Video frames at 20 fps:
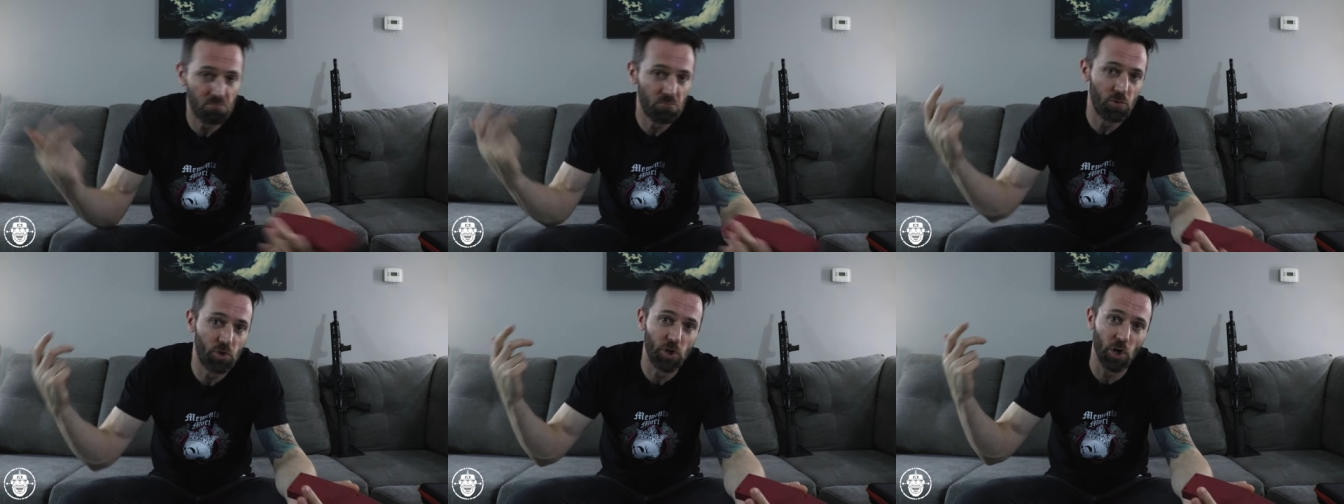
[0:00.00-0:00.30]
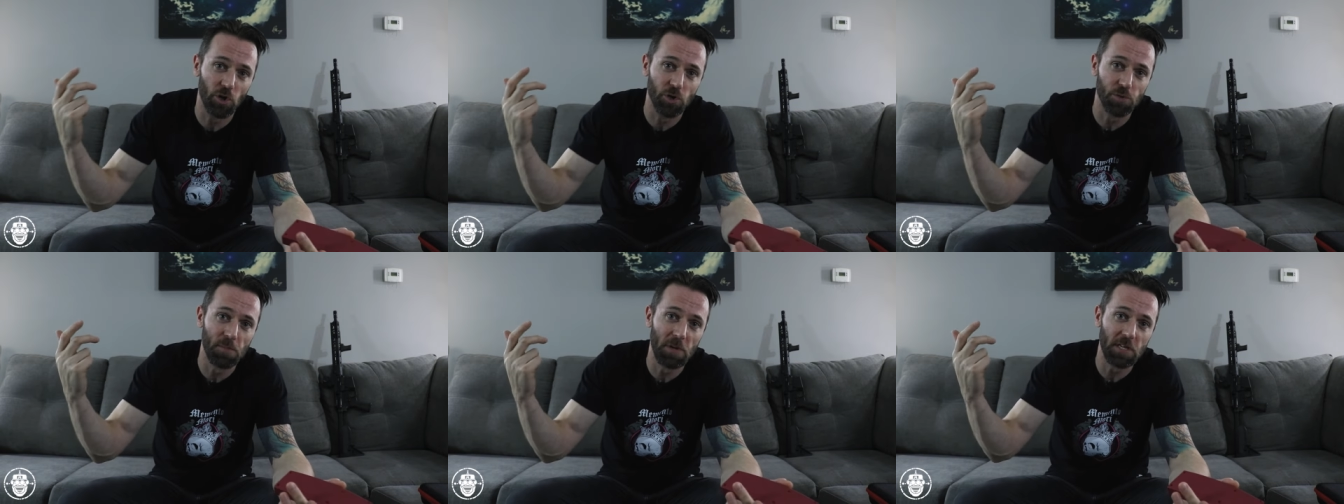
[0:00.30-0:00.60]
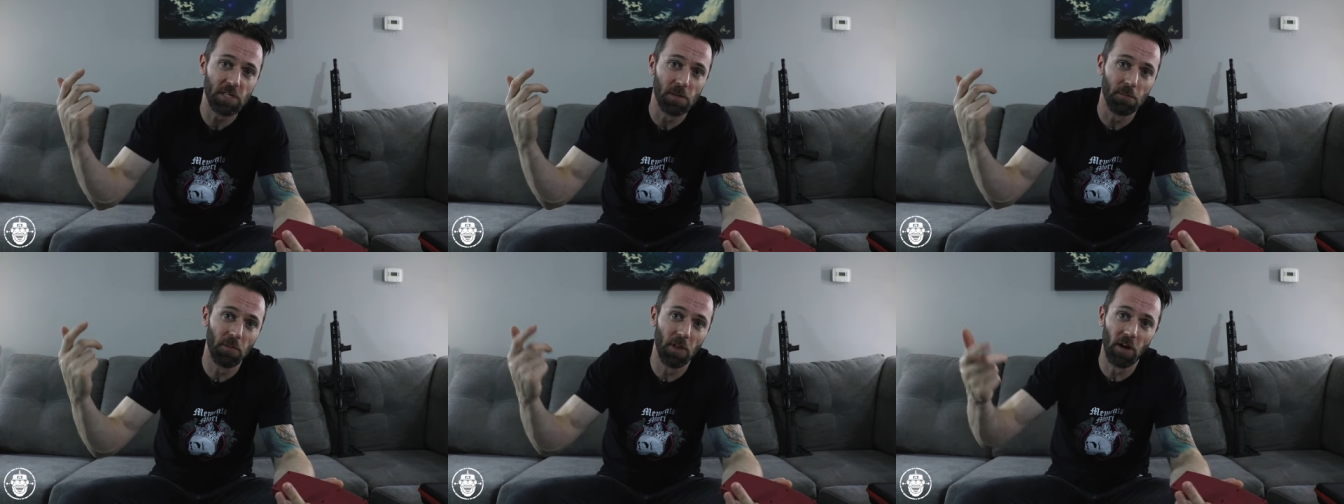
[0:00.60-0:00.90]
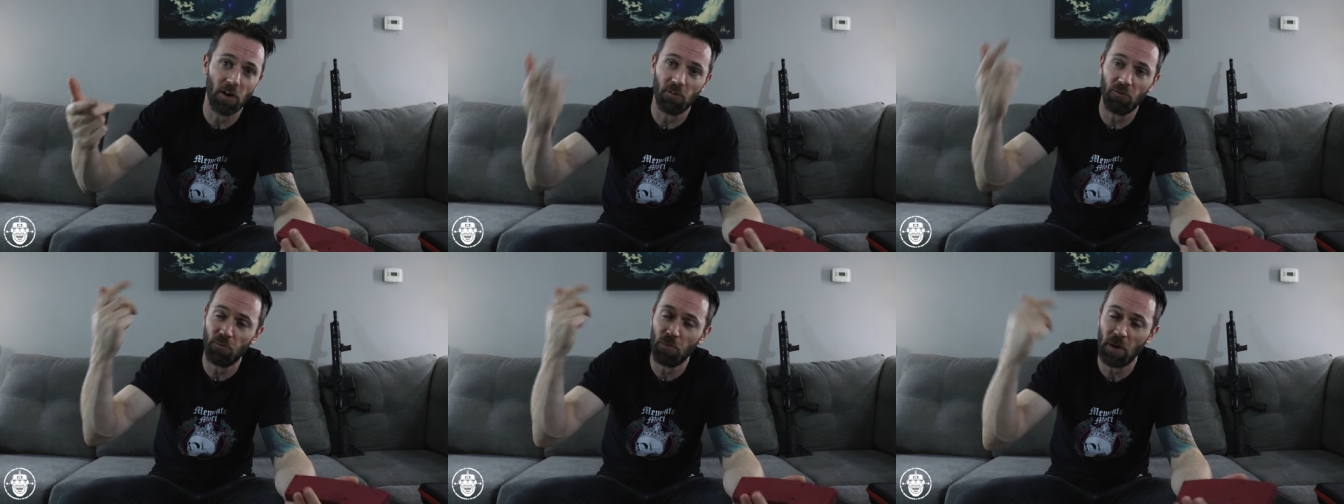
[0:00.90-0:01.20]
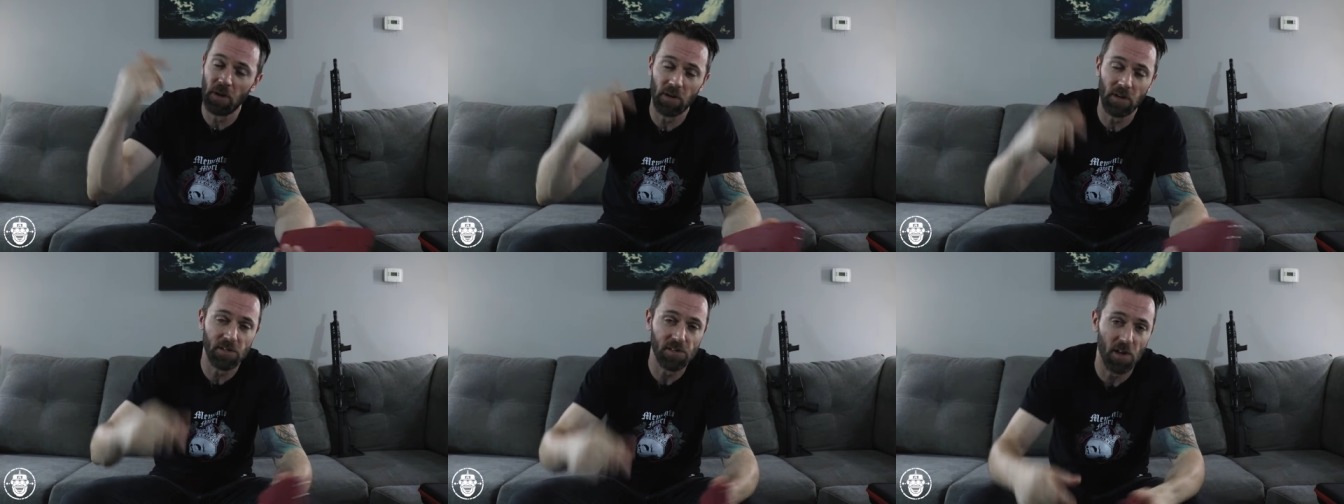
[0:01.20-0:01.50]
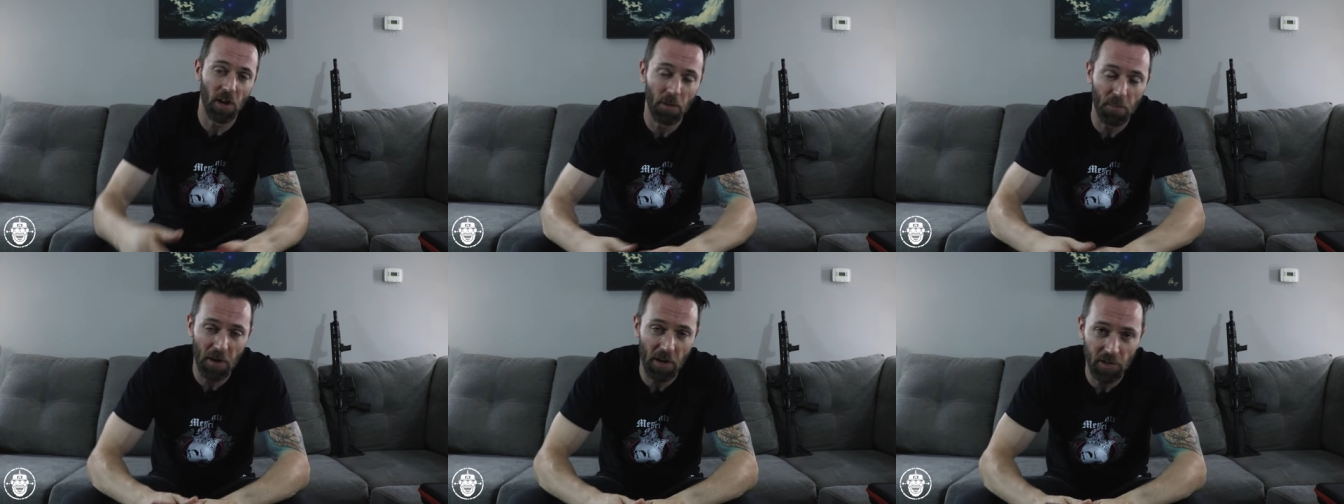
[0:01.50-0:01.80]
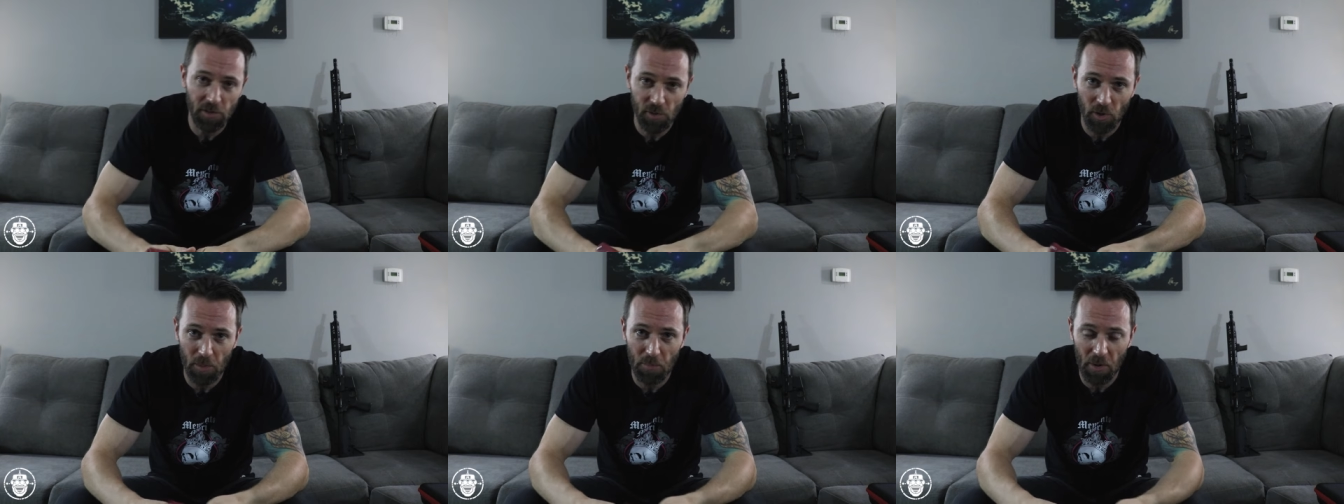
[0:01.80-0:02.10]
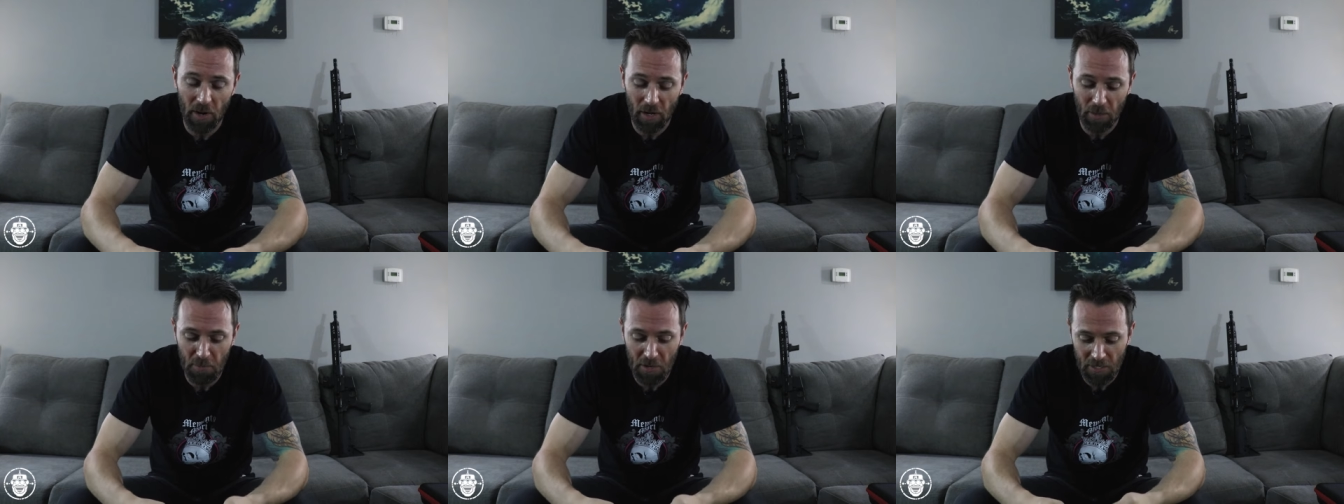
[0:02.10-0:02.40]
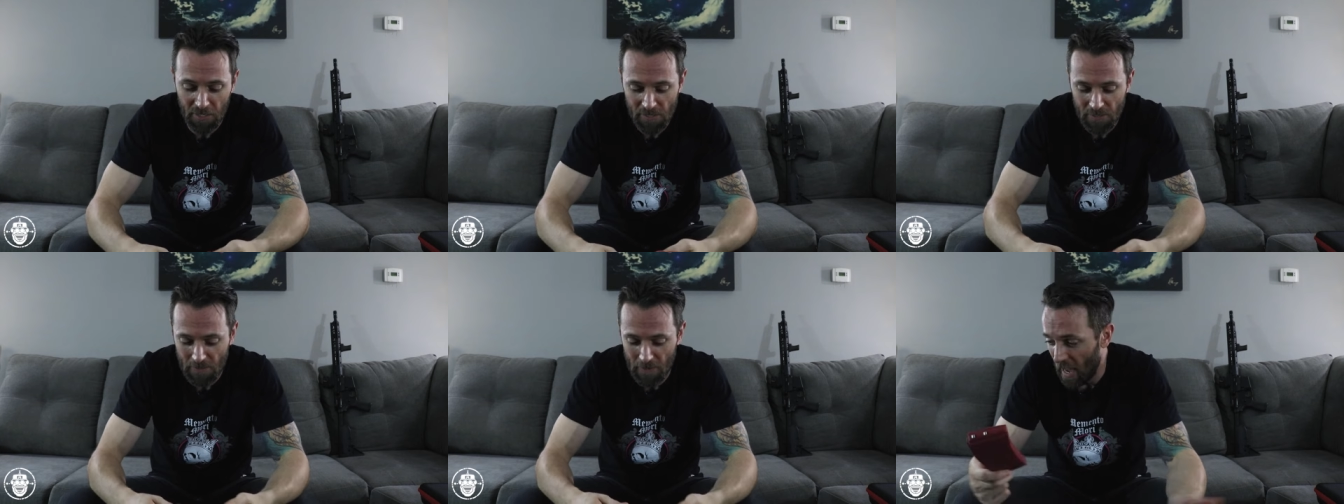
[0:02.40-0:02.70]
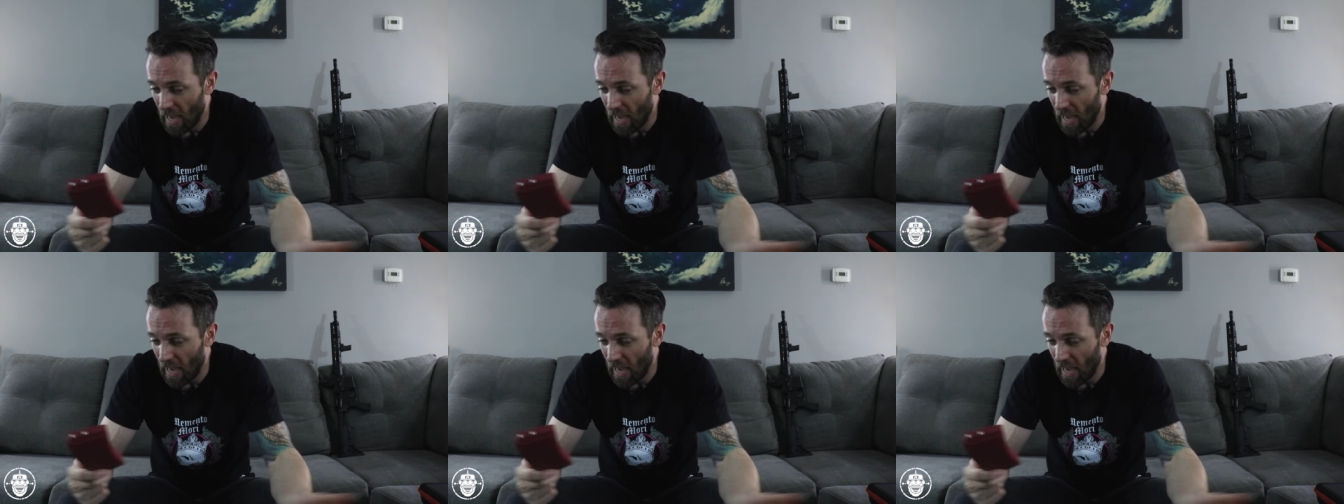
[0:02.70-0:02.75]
shows me some love, but it's not a mandatory by any means.